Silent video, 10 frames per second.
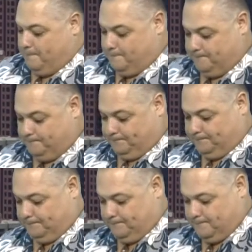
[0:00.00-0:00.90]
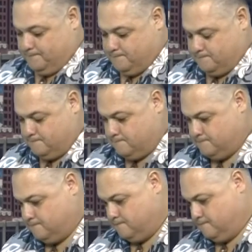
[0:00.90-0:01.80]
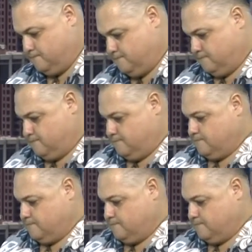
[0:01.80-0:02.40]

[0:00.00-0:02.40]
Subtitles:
This person isn't speaking.